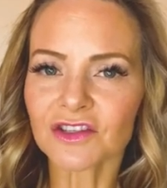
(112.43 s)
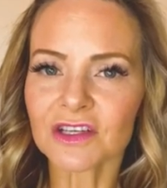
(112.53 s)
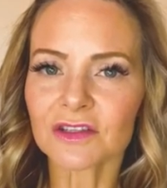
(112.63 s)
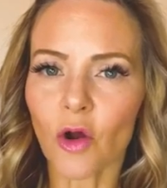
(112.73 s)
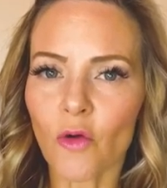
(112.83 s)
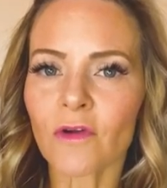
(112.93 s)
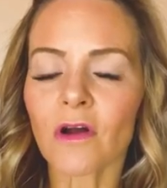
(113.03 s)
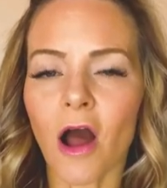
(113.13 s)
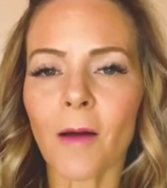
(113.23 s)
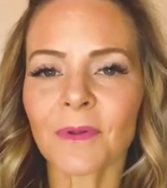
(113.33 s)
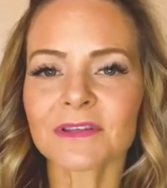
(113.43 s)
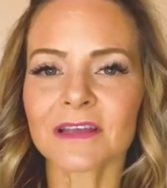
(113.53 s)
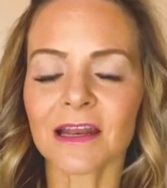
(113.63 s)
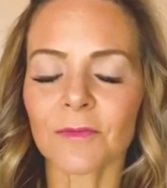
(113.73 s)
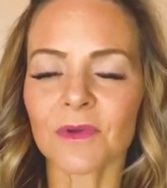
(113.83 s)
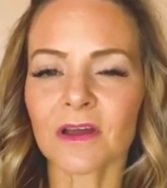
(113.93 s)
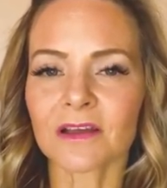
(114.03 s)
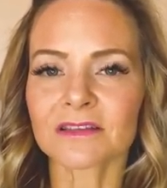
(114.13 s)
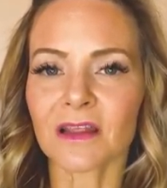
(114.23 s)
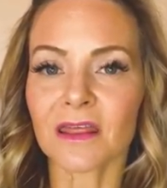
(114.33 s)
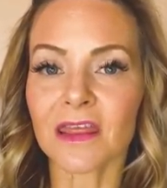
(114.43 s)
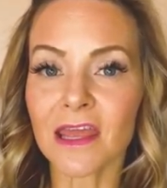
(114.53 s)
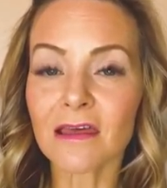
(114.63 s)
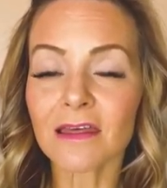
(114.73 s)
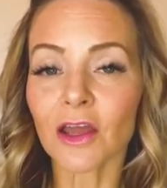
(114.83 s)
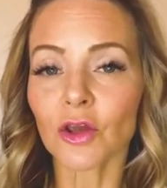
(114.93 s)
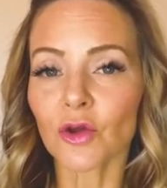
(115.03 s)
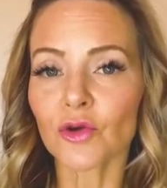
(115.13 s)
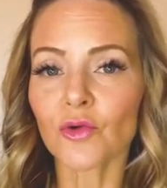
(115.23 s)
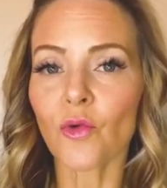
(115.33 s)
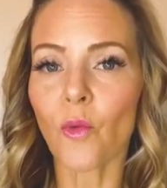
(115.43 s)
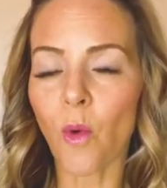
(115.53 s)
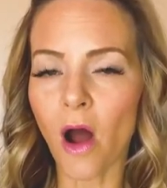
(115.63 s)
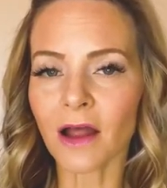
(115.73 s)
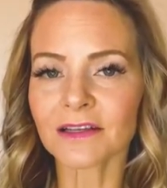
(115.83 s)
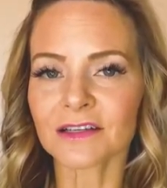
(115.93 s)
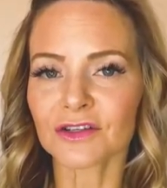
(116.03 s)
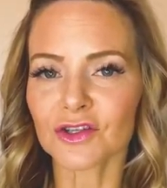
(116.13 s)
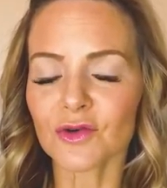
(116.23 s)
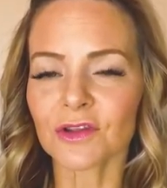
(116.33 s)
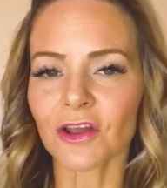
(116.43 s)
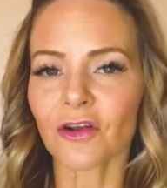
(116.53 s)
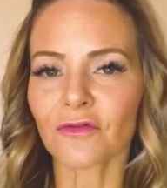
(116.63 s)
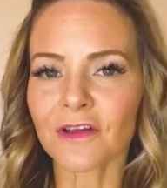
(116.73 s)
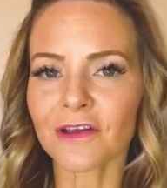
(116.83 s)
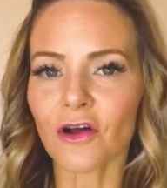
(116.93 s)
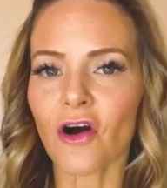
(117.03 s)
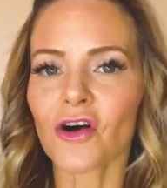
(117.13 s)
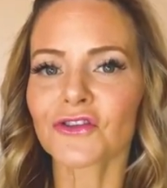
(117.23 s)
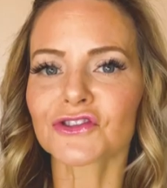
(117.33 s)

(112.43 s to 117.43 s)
just overcompensating because the thing that you want to do and that you're feeling called